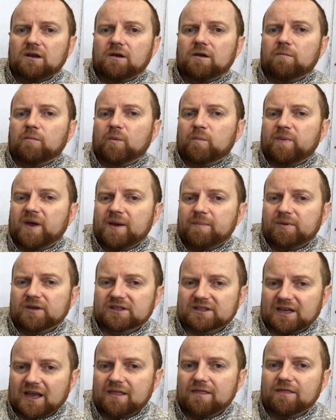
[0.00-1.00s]
When people
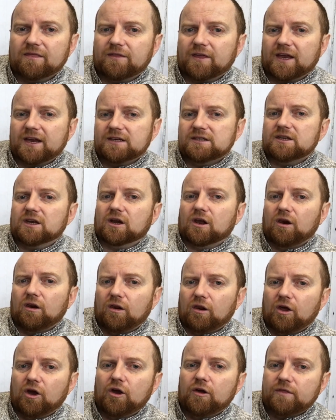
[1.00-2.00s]
send things, they can
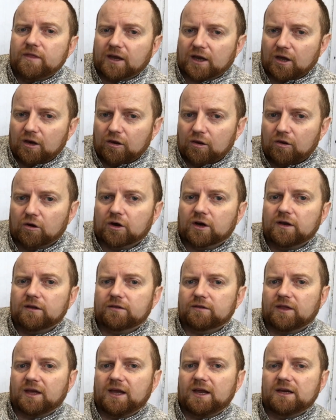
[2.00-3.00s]
learn, they can look
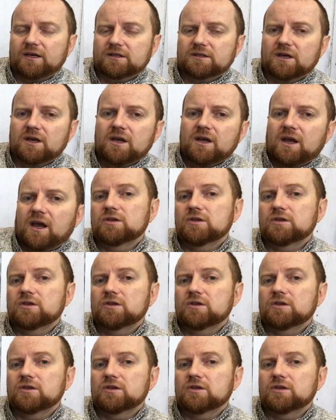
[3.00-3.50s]
at things.